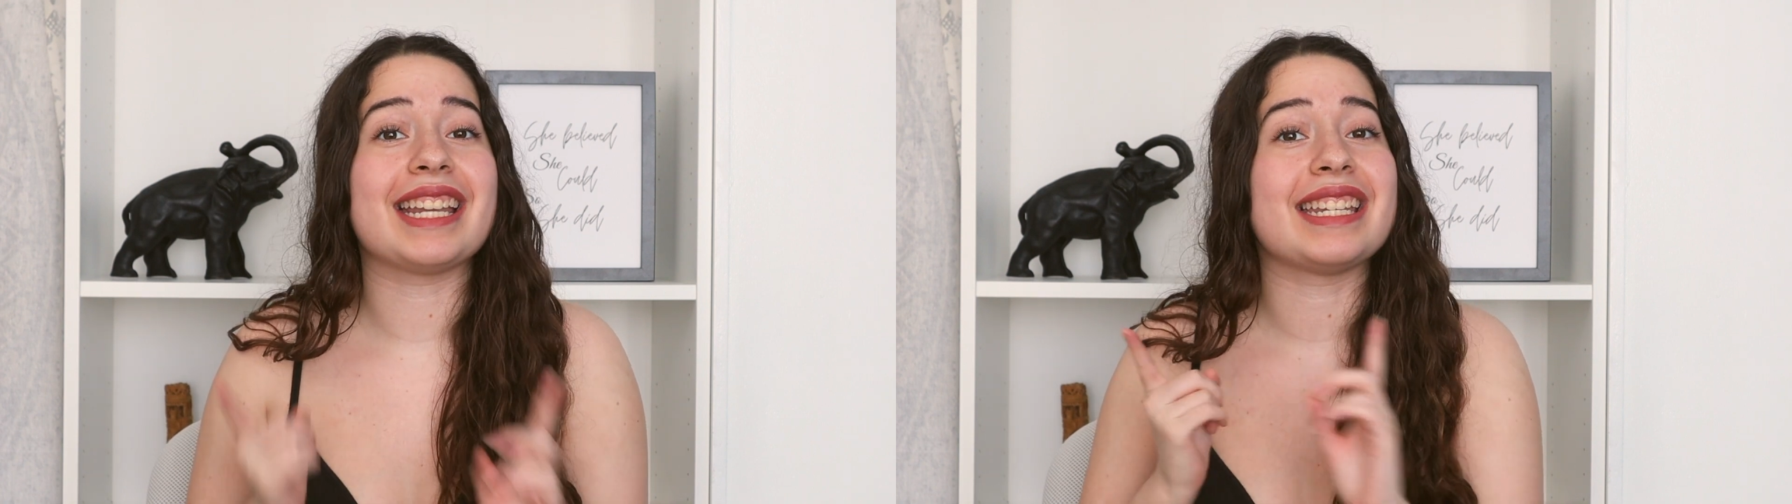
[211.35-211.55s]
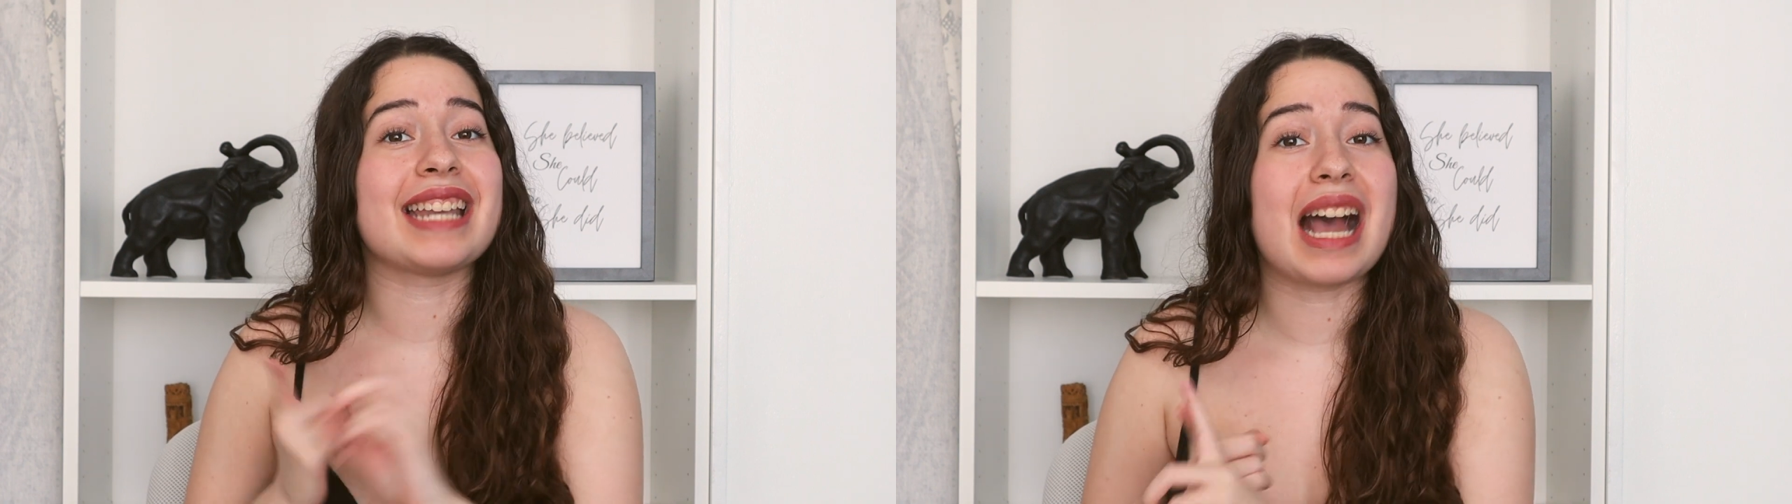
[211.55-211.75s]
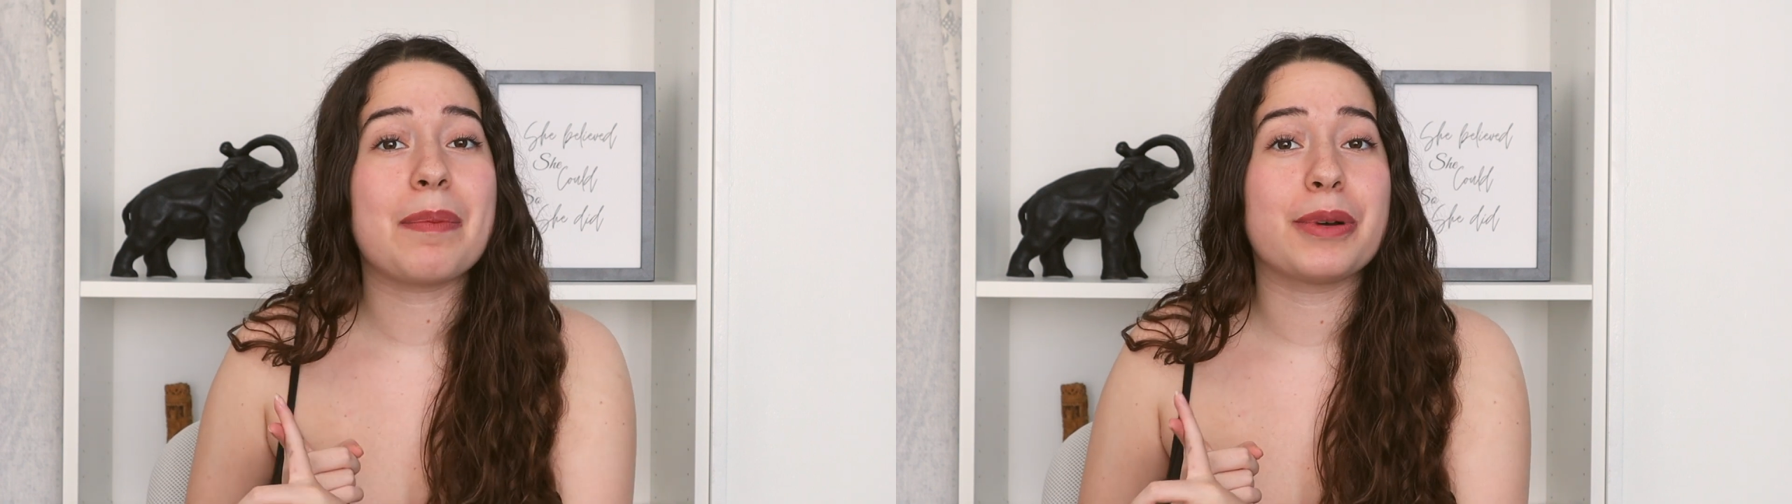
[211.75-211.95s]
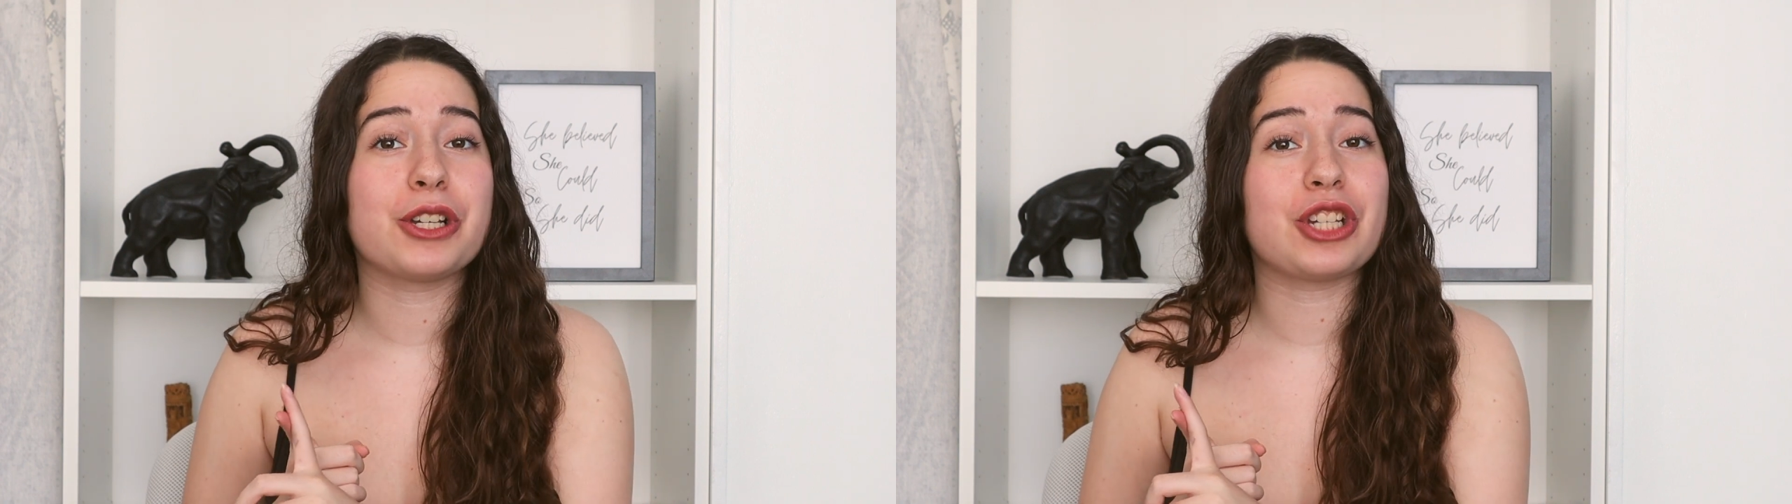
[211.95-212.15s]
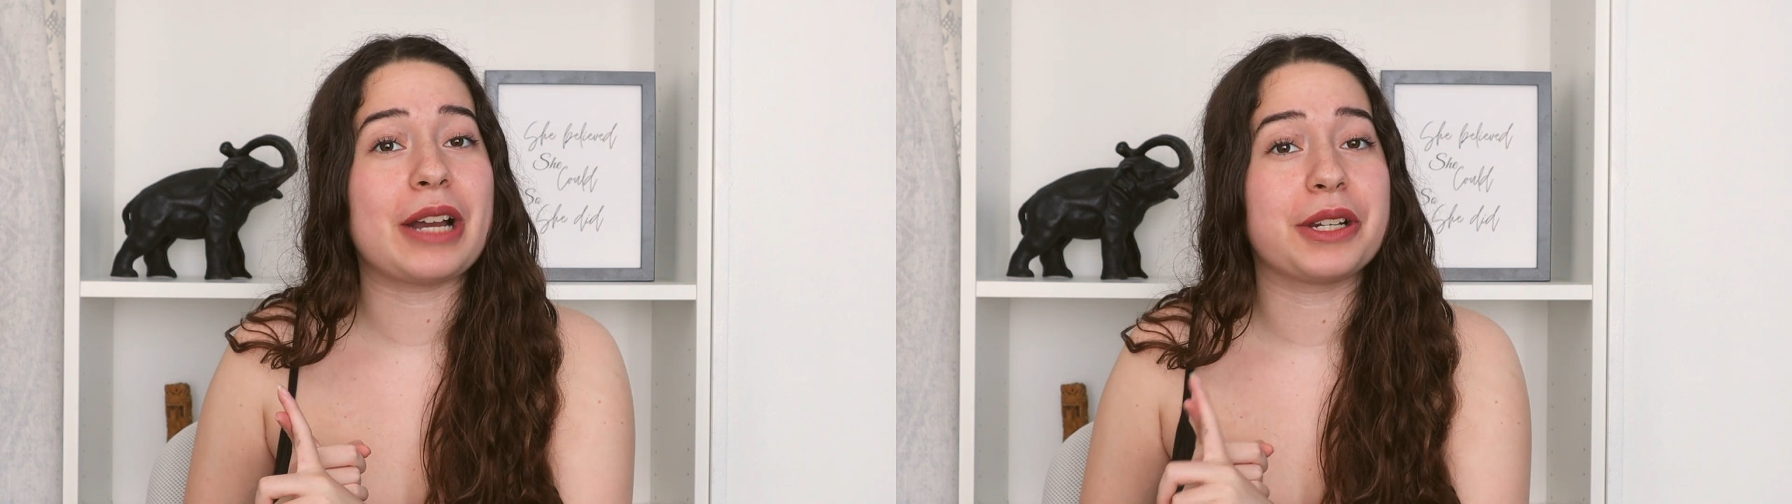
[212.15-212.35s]
not
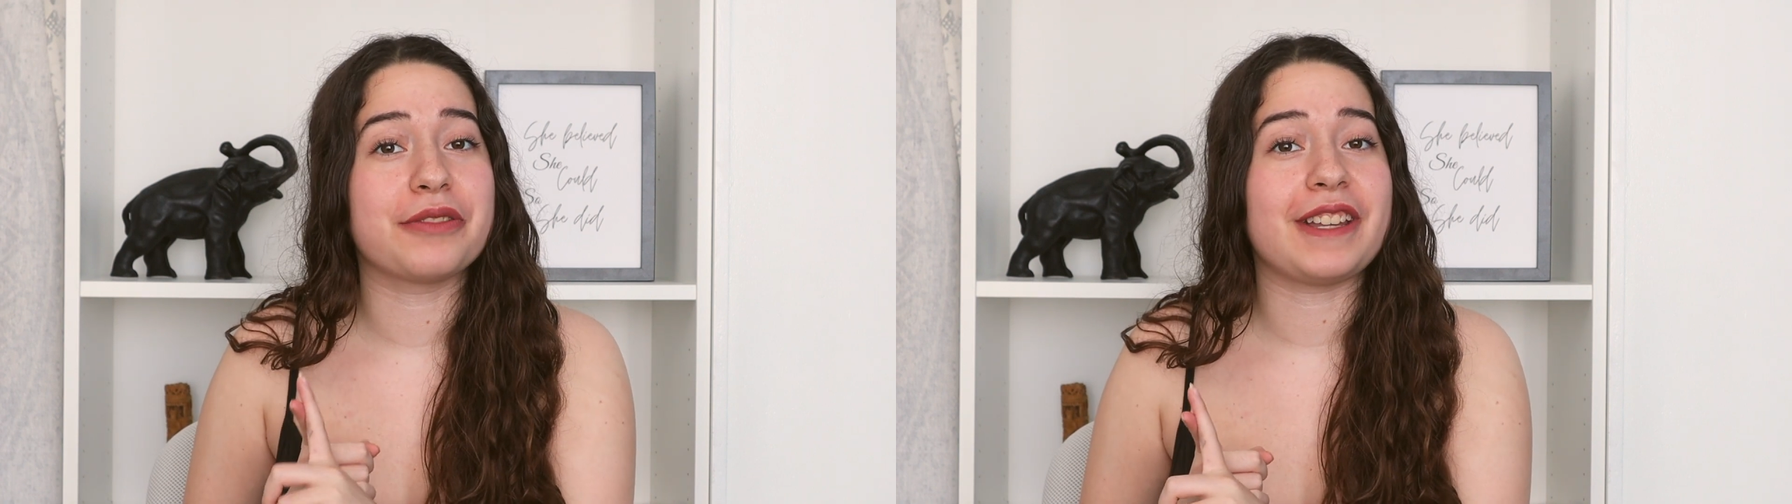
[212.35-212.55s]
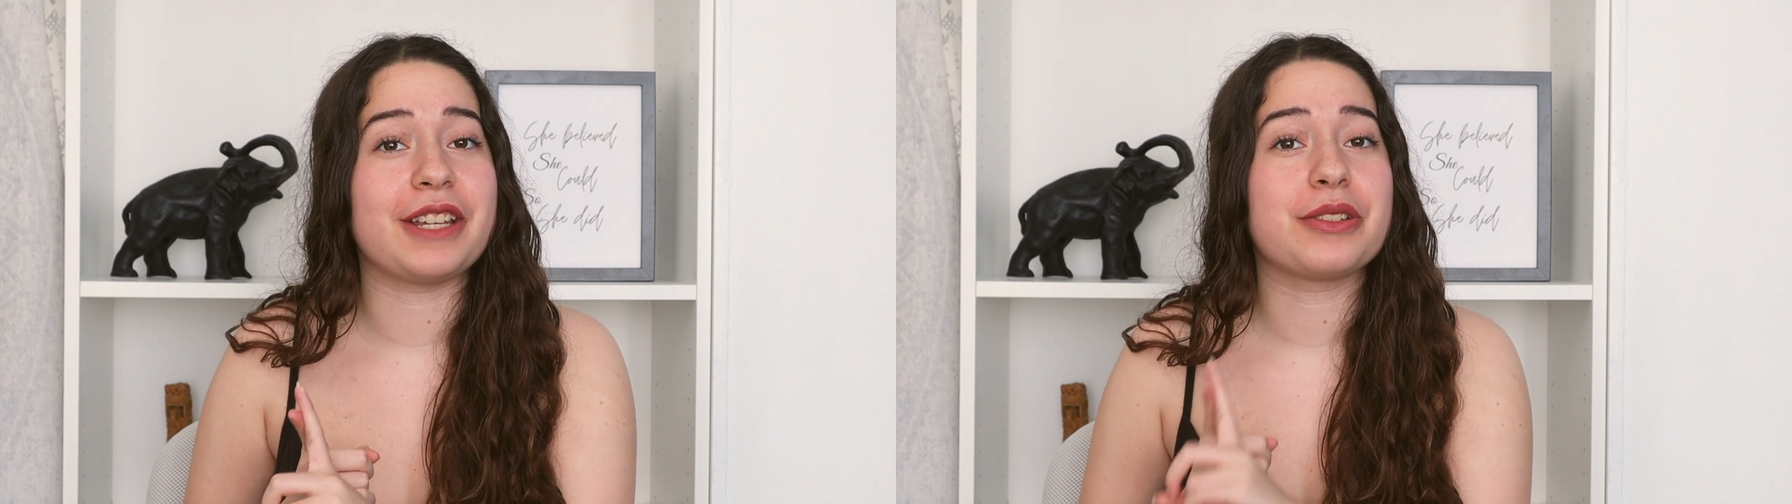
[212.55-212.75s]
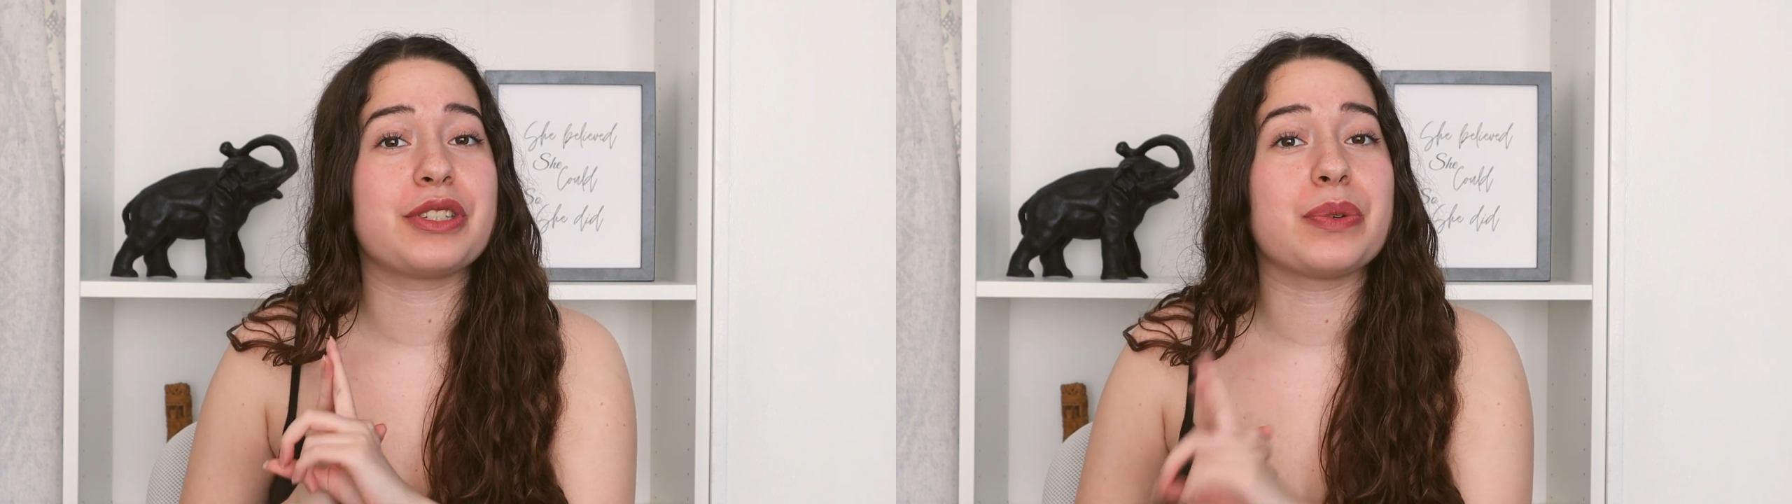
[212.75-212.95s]
push out your videos